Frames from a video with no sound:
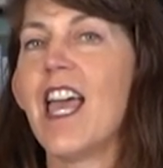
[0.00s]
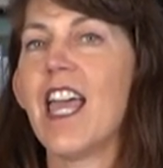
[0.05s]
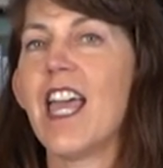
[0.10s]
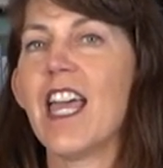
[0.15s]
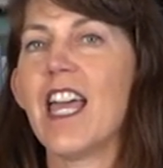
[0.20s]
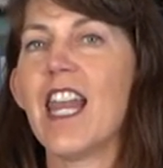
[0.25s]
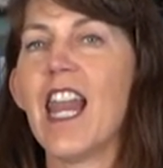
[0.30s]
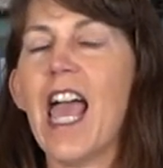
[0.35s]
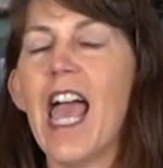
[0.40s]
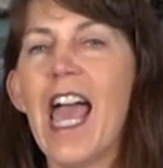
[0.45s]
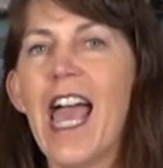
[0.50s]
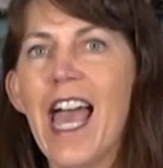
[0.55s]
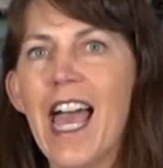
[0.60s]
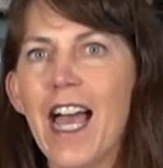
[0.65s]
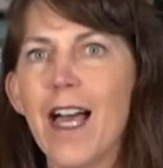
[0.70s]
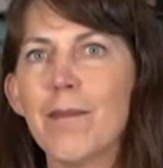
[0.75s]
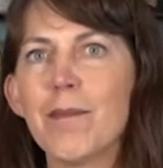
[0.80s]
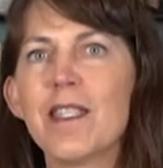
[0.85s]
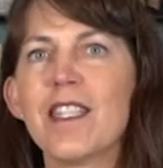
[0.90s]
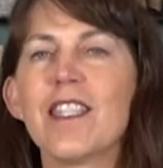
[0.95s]
And
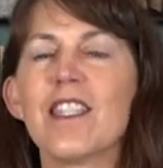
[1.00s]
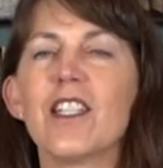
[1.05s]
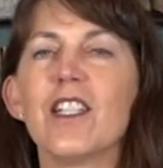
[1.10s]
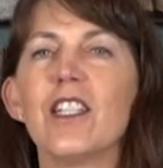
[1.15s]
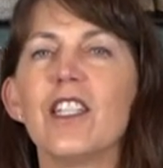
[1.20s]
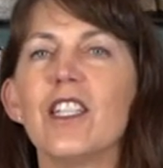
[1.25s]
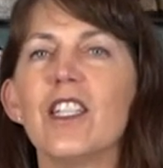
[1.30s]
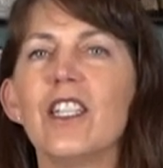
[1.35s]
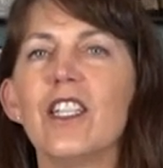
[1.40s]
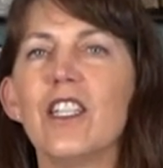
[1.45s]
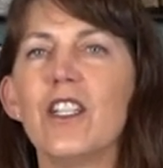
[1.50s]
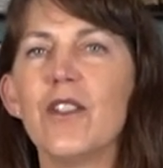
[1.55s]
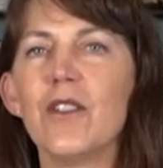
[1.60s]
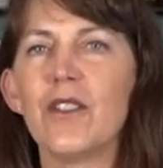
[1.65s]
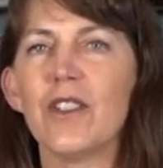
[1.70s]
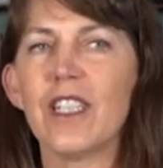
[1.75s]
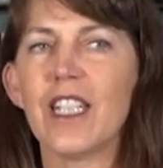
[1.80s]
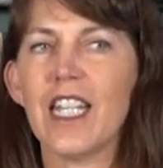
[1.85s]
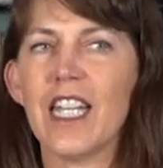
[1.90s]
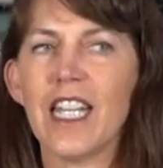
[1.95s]

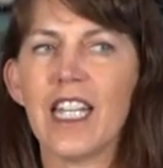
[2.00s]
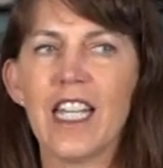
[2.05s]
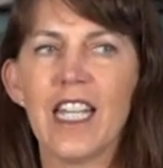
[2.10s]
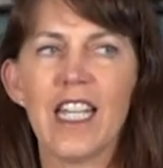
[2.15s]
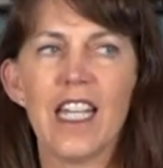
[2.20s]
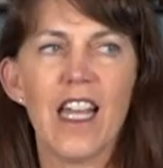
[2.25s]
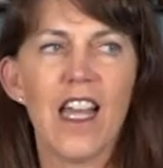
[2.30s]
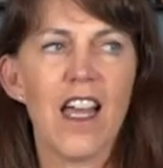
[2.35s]
absolutely,